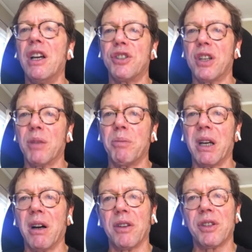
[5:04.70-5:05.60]
she could be
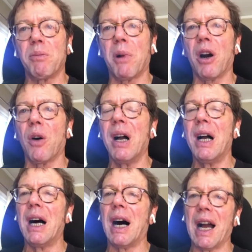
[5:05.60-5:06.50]
gone tomorrow.
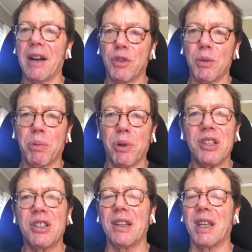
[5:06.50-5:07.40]
I have to
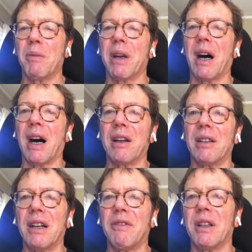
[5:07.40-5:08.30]
appreciate them on a higher
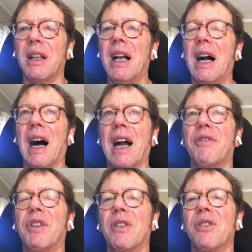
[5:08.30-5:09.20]
level. I have
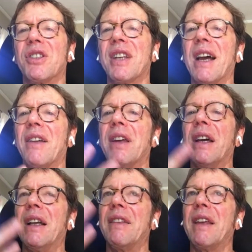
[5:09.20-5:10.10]
to understand
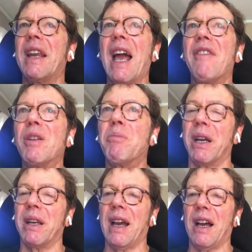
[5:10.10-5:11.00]
that
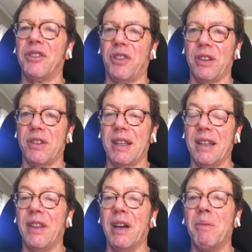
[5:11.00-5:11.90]
everybody has this
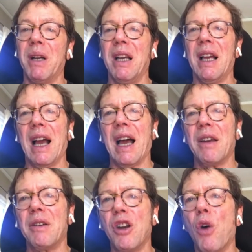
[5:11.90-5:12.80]
in them.
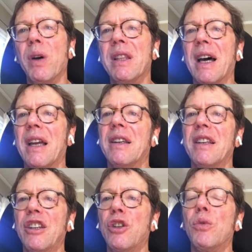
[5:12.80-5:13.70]
And knowing that
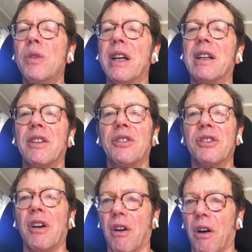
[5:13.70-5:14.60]
you, Nicholas,
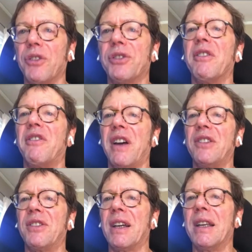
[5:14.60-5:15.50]
are also
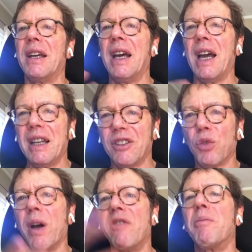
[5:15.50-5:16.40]
facing it is a
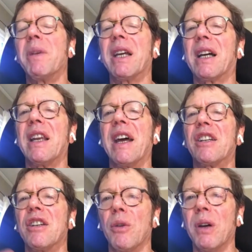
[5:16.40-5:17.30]
way for me to connect
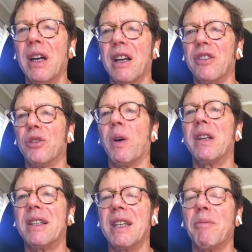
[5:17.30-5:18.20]
to you. It's a way to
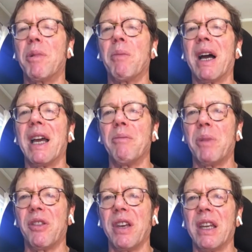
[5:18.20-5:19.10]
deepen my
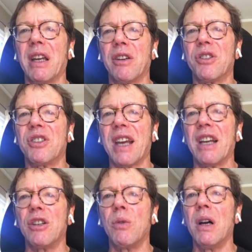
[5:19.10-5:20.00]
empathy and
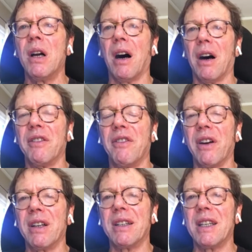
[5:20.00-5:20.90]
understand you on a
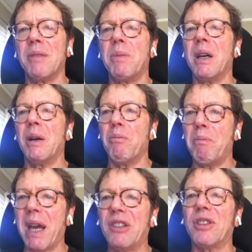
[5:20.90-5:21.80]
very deep,
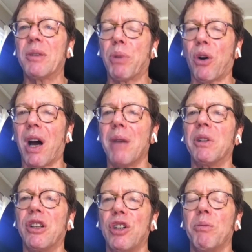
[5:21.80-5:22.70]
basic, primal
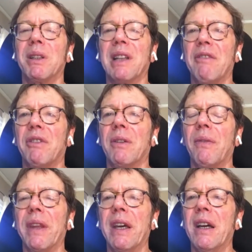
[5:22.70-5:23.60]
human level.
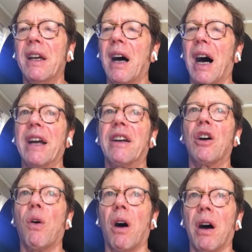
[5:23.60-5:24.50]
I could
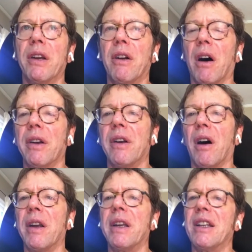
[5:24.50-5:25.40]
go on and on and
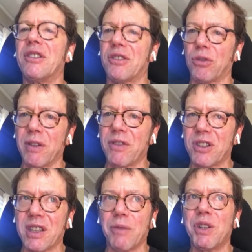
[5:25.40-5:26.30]
on. It's sort of the
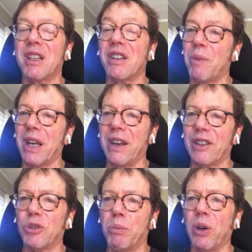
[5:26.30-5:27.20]
subject of my
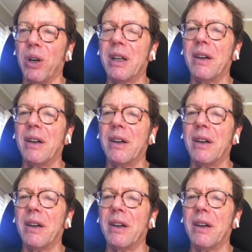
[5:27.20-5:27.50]
next book,